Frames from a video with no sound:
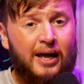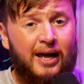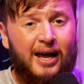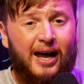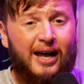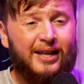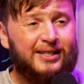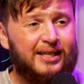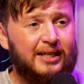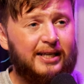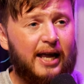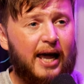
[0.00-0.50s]

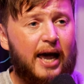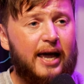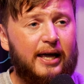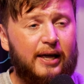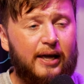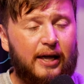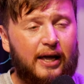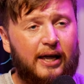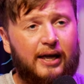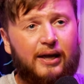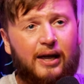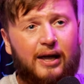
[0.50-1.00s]
And today,
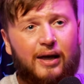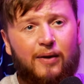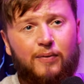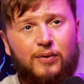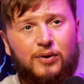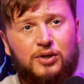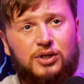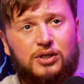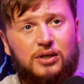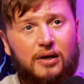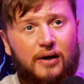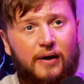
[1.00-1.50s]
he
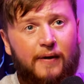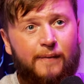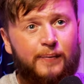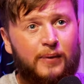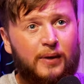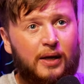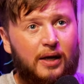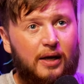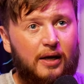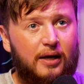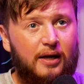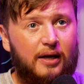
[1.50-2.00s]
was
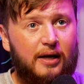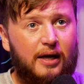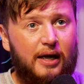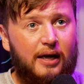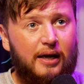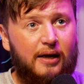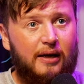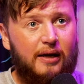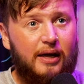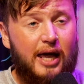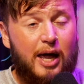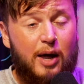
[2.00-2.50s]

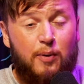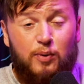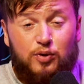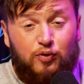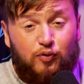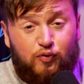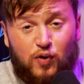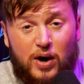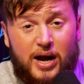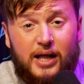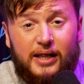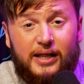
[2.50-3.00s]

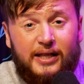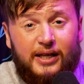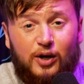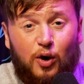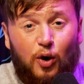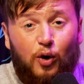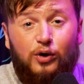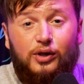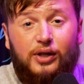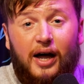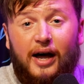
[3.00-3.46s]
really good.